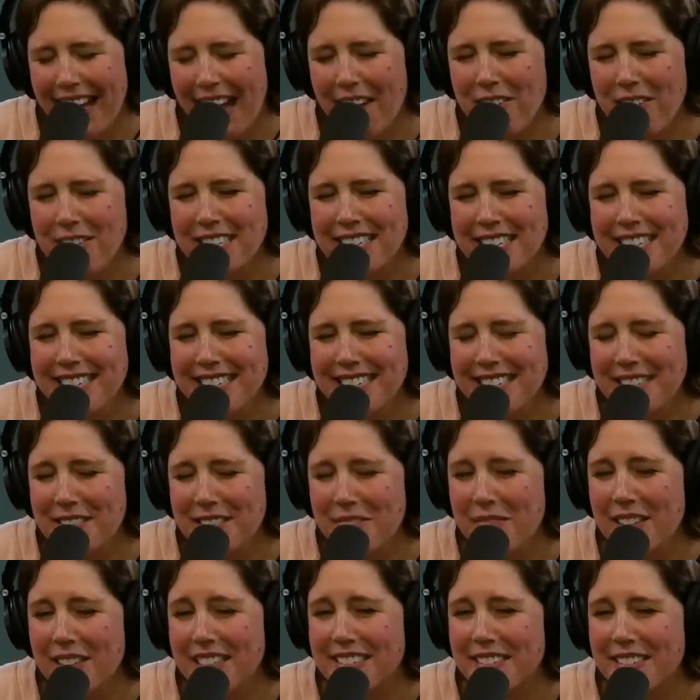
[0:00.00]
I was gonna say
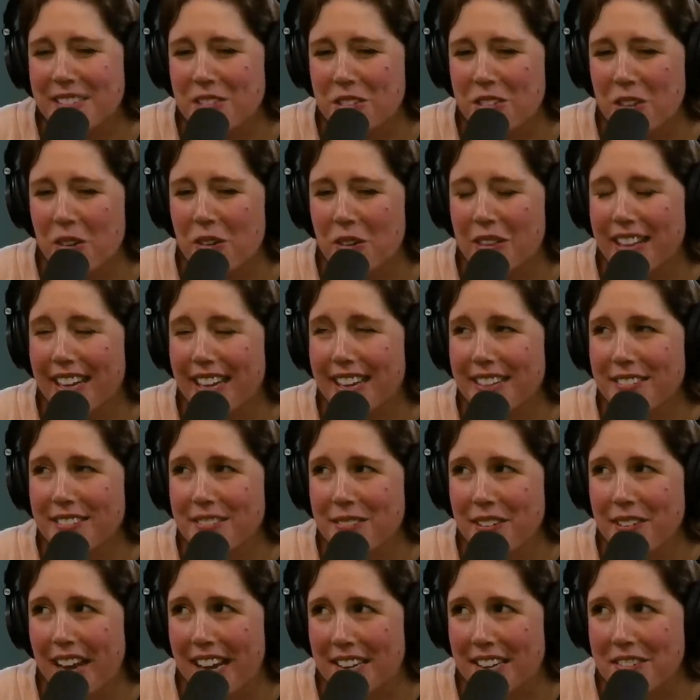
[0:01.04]
something that's a joke that
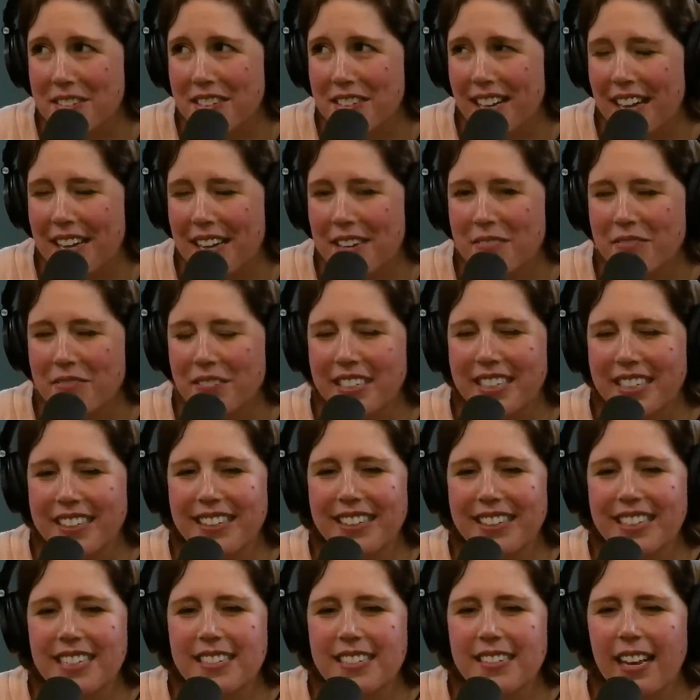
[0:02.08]
is actually kind of
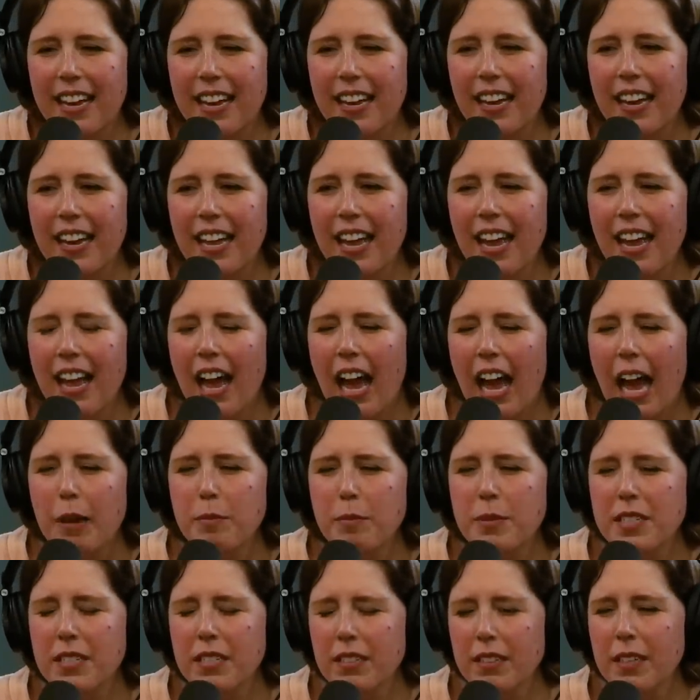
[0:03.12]
real. Is like
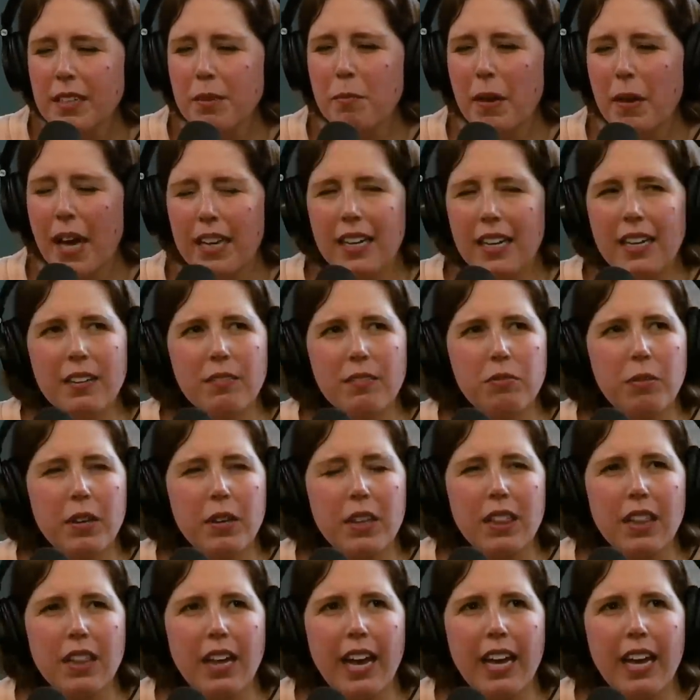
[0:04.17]
I'm still competitive
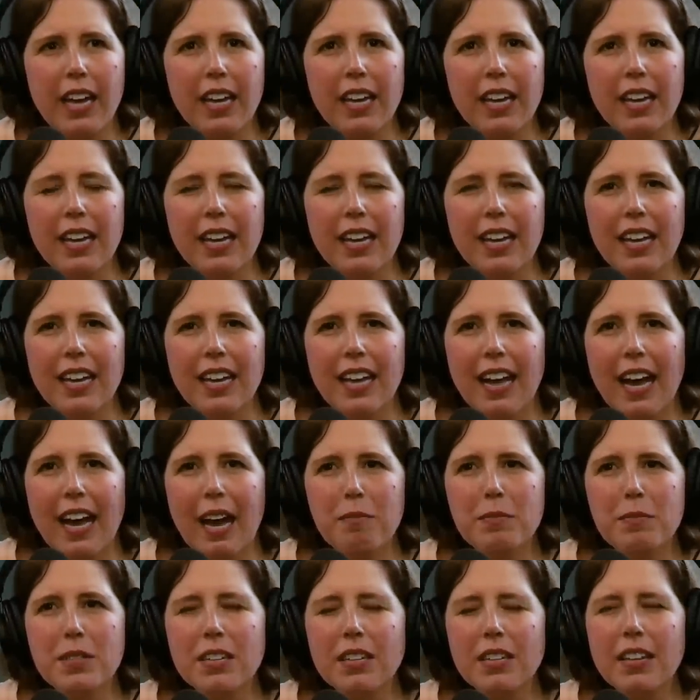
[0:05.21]
with like
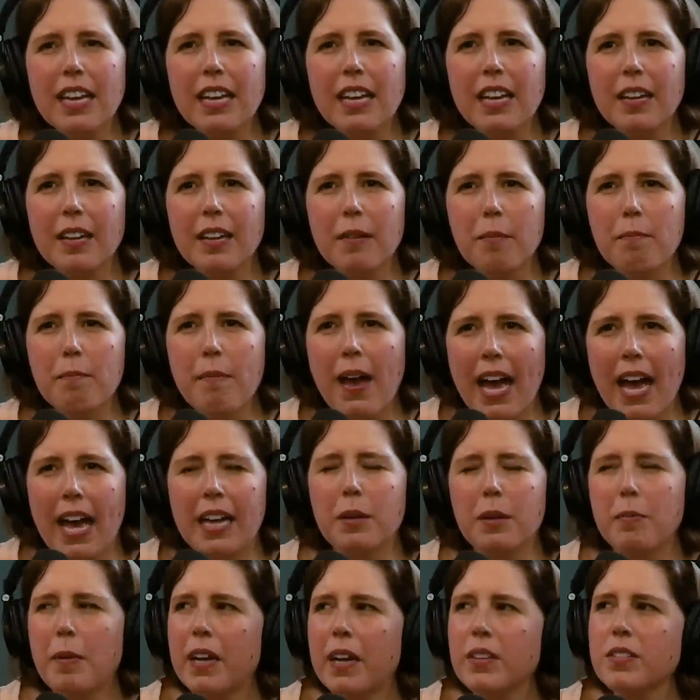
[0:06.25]
I'm still like
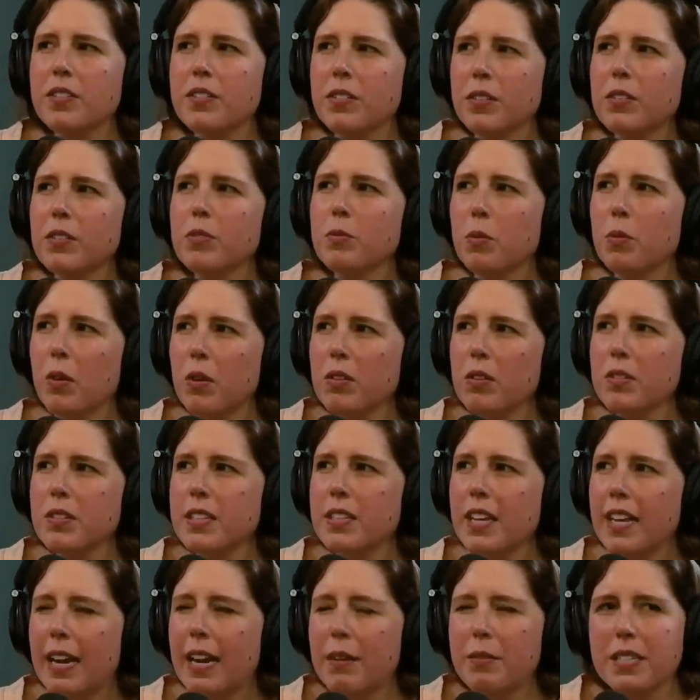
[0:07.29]
mad about certain
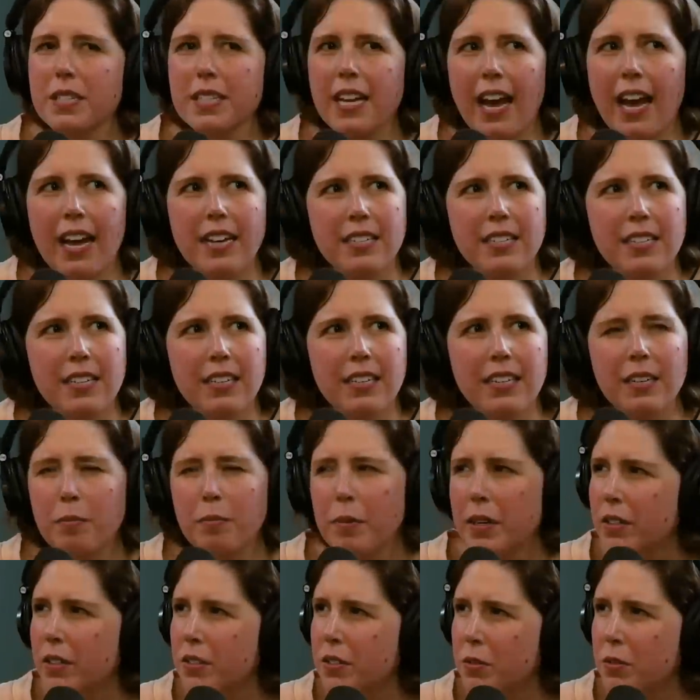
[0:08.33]
roles that I was cast in
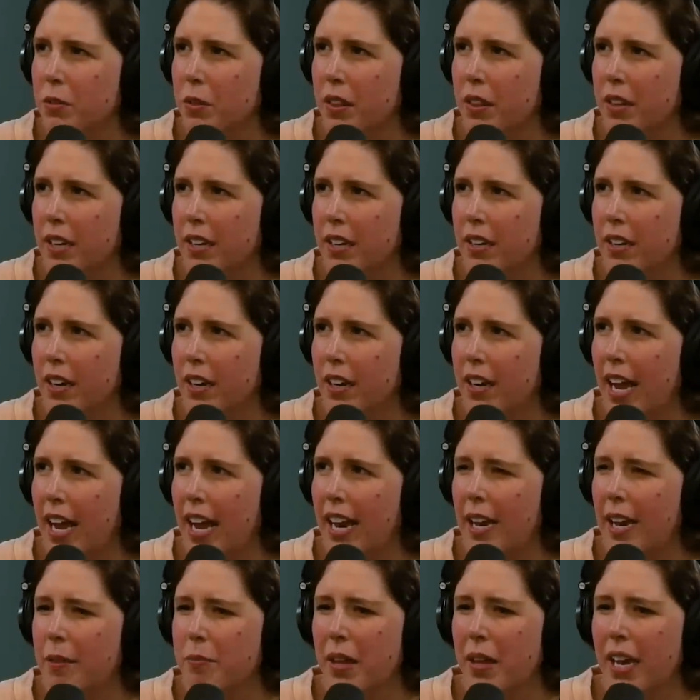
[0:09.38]
in middle school theater,
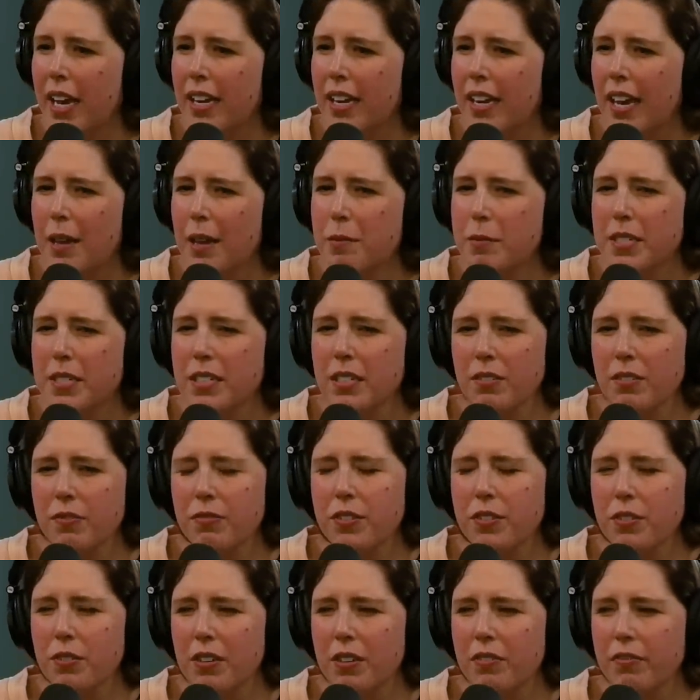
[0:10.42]
and I'm like I'm still
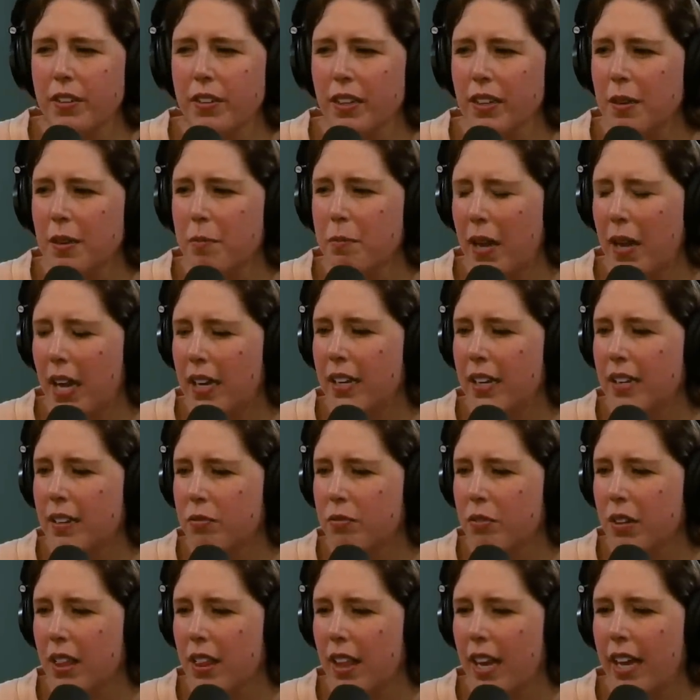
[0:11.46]
sort of feel
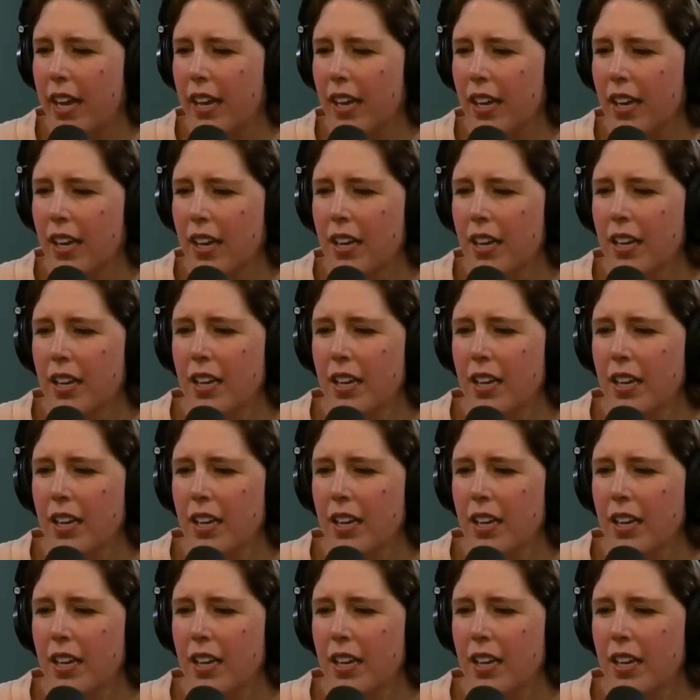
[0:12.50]
competitive with like